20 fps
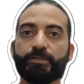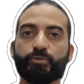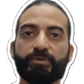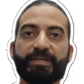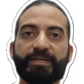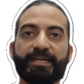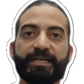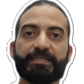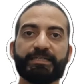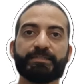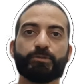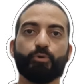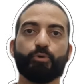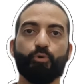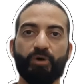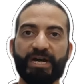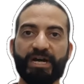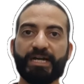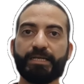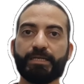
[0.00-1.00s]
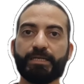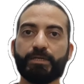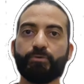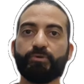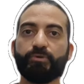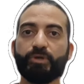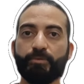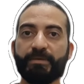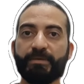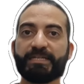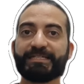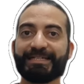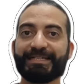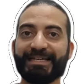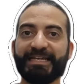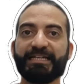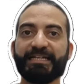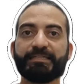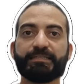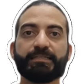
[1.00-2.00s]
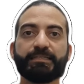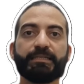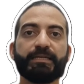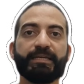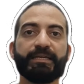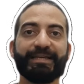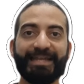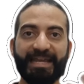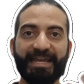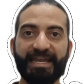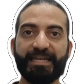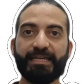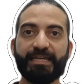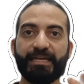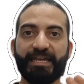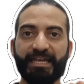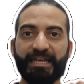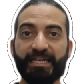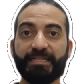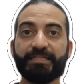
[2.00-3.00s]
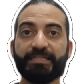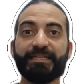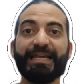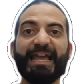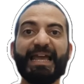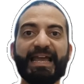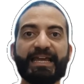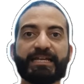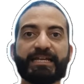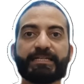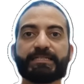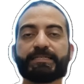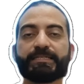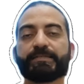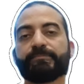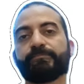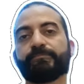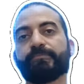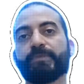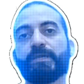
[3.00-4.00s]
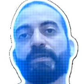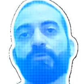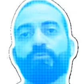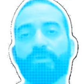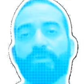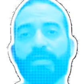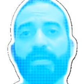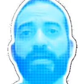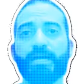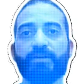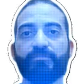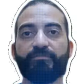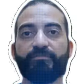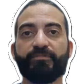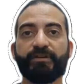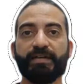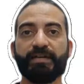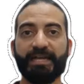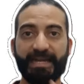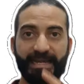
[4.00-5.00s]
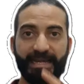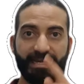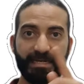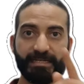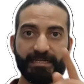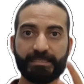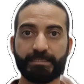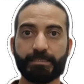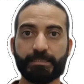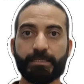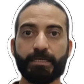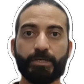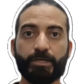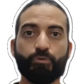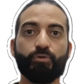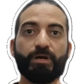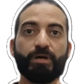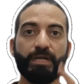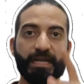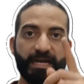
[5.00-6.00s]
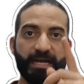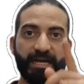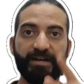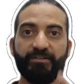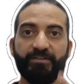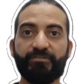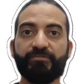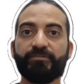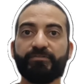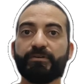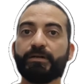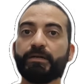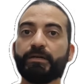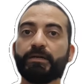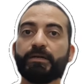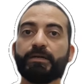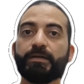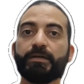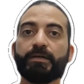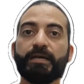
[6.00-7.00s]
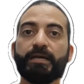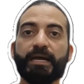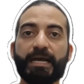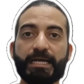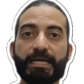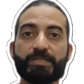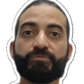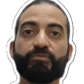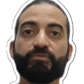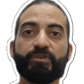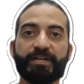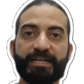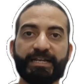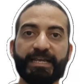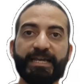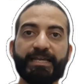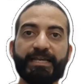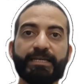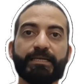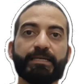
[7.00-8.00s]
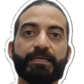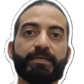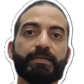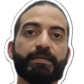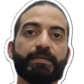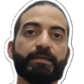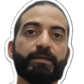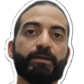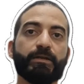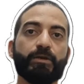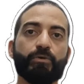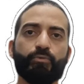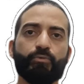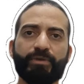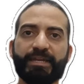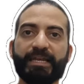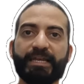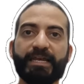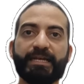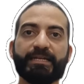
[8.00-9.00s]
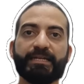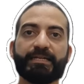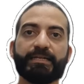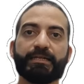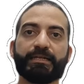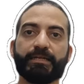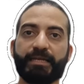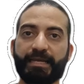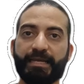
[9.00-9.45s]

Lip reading: In order to get y, we must get k and x. We have x equal half. As for k, we